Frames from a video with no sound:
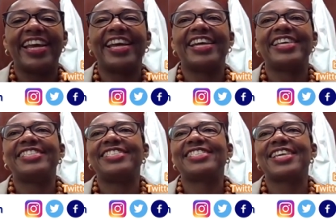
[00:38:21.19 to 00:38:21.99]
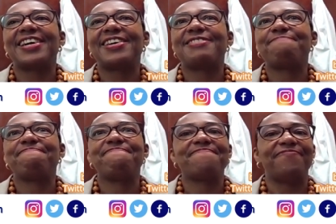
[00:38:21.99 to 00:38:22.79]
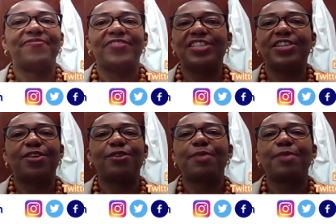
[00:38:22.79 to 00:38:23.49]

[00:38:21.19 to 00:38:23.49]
And, um, you know,